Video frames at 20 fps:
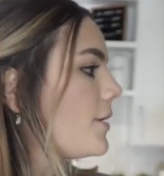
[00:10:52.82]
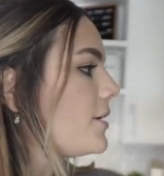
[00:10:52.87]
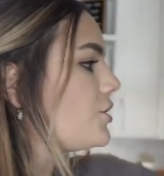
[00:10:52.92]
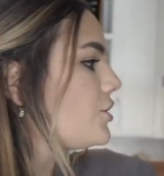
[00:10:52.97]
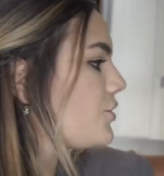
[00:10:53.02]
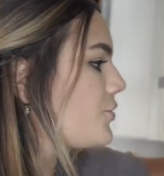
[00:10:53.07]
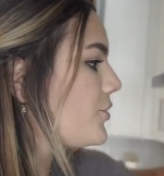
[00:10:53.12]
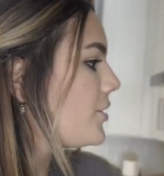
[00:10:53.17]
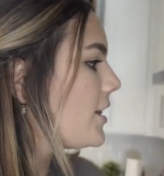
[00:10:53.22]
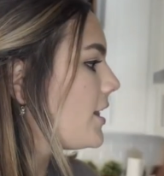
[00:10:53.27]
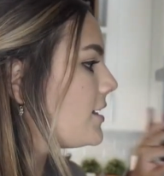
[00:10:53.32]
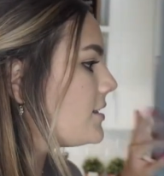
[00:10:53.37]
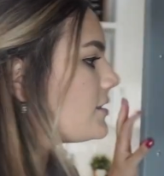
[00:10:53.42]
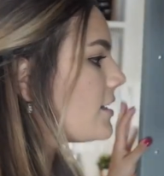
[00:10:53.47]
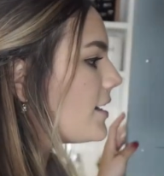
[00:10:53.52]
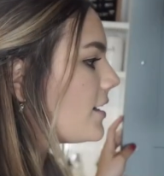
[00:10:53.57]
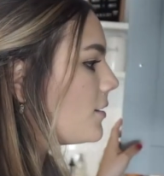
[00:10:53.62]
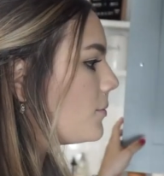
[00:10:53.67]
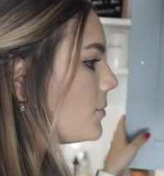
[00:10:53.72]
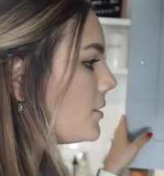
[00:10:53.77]
I just realized
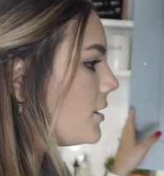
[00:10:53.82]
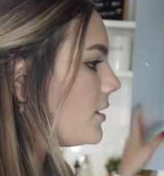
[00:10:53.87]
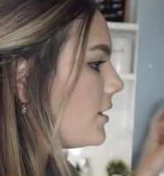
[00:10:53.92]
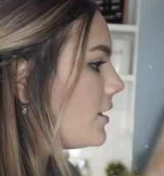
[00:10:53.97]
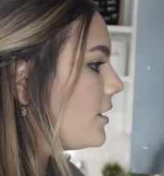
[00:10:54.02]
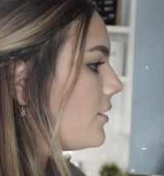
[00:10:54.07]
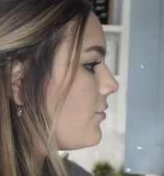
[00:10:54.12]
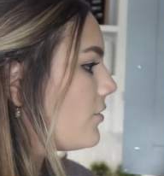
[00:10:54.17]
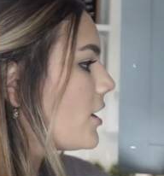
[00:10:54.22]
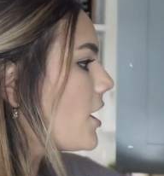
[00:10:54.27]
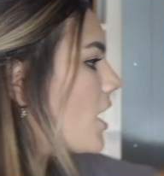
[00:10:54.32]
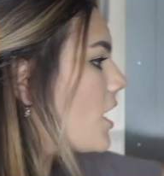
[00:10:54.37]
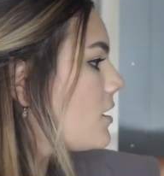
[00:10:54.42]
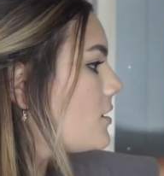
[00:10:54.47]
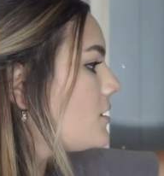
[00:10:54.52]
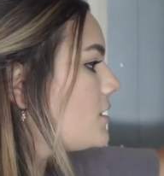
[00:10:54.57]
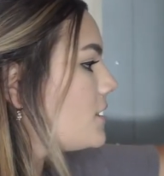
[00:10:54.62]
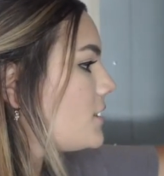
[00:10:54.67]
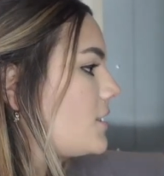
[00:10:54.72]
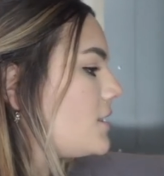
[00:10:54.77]
I completely
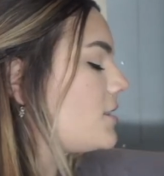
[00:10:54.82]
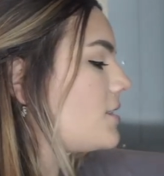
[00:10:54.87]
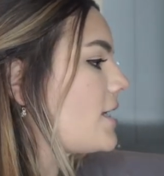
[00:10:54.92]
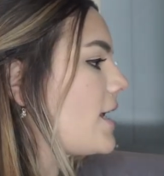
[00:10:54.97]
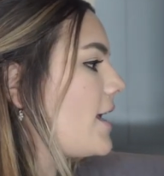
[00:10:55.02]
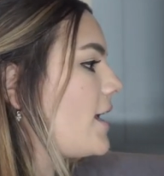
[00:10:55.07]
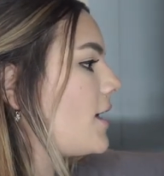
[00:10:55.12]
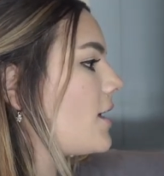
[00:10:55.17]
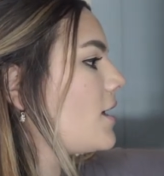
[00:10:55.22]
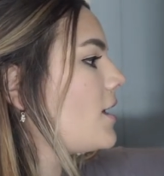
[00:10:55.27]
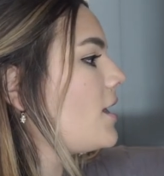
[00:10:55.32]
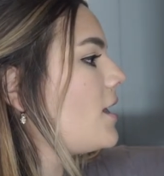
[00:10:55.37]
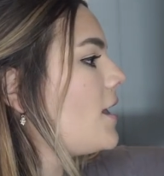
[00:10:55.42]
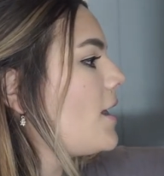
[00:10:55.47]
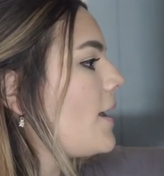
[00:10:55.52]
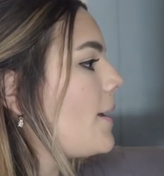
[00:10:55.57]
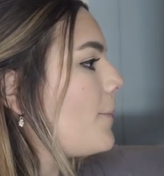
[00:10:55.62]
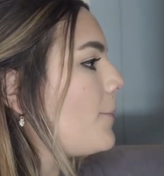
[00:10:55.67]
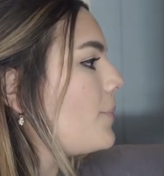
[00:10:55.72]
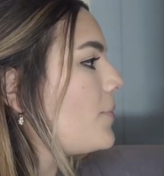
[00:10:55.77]
forgot to take
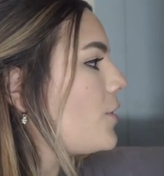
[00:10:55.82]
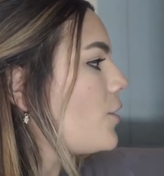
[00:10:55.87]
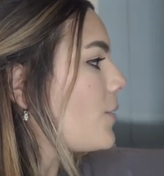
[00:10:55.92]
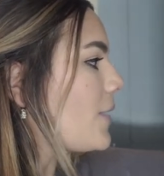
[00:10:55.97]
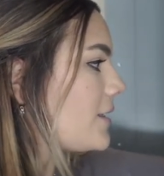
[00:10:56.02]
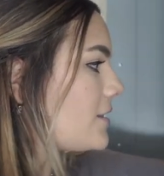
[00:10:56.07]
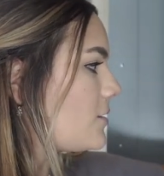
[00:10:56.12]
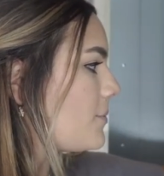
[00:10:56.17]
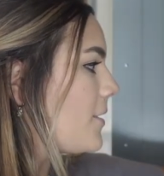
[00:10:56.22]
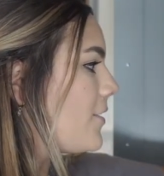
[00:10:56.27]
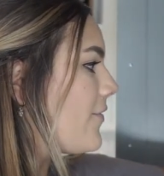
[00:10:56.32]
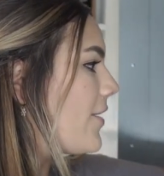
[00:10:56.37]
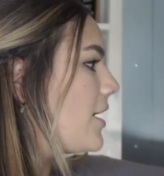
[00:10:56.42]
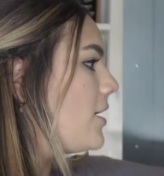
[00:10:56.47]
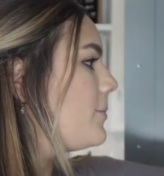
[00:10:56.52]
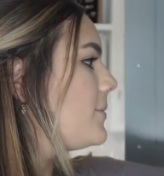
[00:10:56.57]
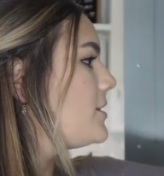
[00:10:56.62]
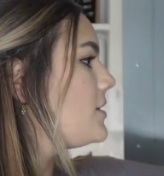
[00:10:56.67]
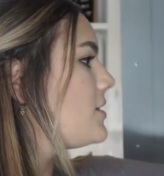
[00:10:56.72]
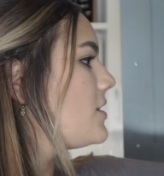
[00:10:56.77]
the rest of my
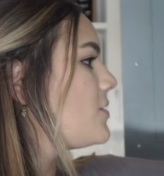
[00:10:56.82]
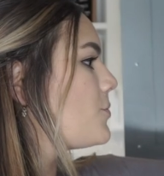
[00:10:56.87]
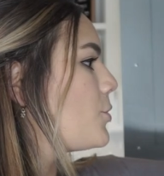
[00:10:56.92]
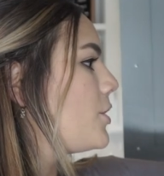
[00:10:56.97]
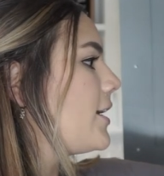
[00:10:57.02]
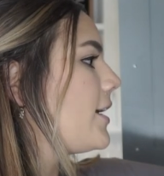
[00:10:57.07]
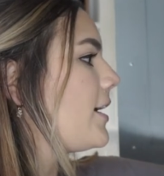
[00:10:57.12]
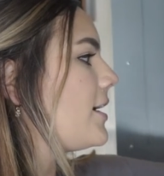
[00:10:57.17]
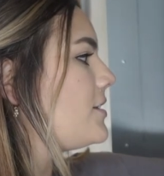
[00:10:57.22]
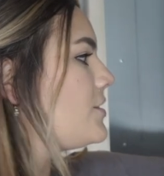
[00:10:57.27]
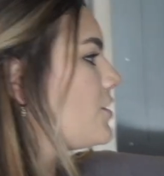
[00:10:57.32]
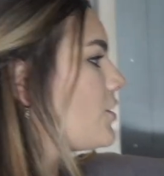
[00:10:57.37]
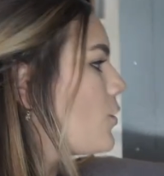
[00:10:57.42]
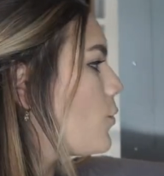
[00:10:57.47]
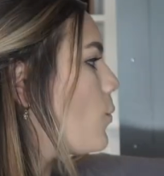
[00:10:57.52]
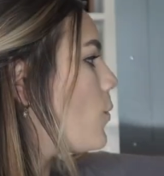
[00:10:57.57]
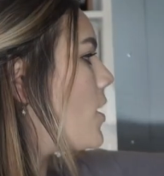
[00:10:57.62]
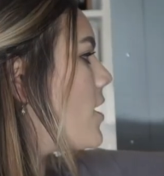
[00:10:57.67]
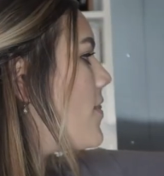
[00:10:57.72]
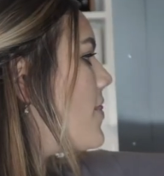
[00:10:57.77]
vitamins this morning. I took
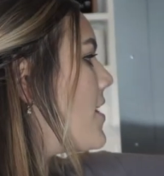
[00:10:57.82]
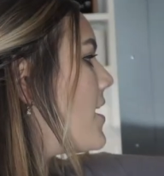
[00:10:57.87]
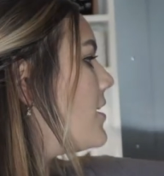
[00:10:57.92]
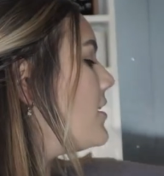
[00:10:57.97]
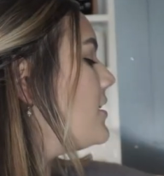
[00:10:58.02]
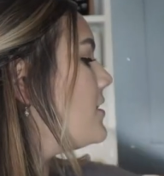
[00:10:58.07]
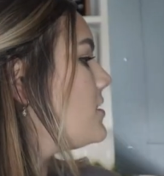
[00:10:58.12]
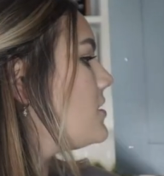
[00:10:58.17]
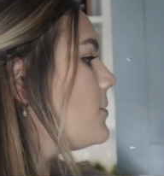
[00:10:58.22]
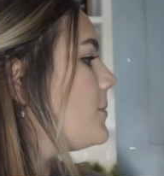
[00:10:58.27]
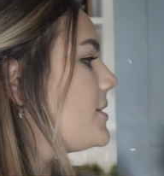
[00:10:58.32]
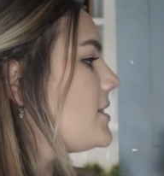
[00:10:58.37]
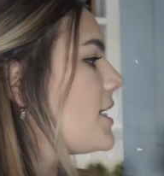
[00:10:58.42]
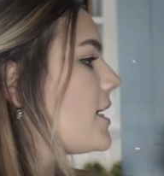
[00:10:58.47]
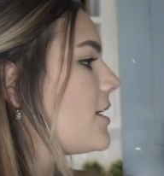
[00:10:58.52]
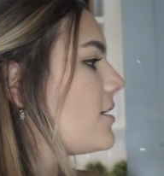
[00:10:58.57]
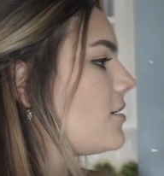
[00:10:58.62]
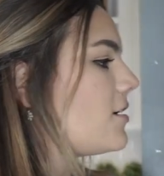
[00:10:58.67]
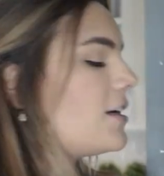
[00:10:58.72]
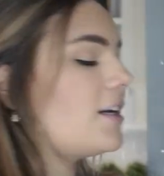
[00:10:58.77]
one that needs to be
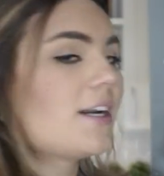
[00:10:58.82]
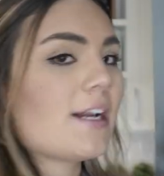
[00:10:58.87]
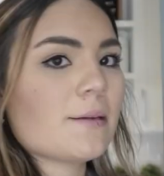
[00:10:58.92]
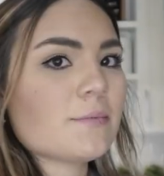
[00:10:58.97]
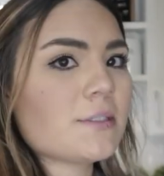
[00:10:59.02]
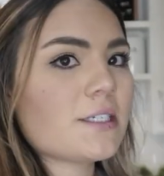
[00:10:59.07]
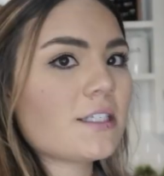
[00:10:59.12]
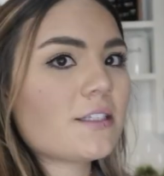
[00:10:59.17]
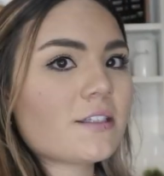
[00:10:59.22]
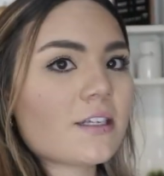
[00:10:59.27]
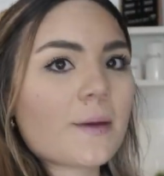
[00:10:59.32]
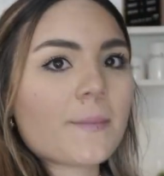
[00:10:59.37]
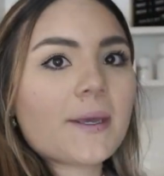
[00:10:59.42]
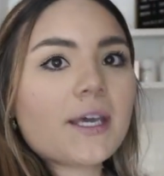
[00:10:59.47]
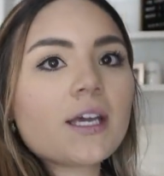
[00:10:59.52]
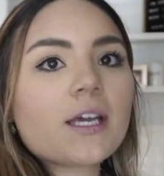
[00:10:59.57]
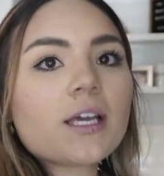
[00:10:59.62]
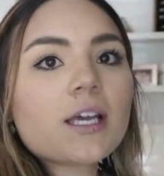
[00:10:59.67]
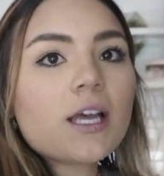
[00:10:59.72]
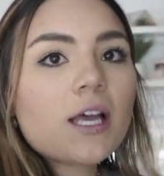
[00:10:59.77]
taken on an empty
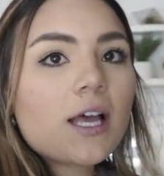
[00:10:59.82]
stomach,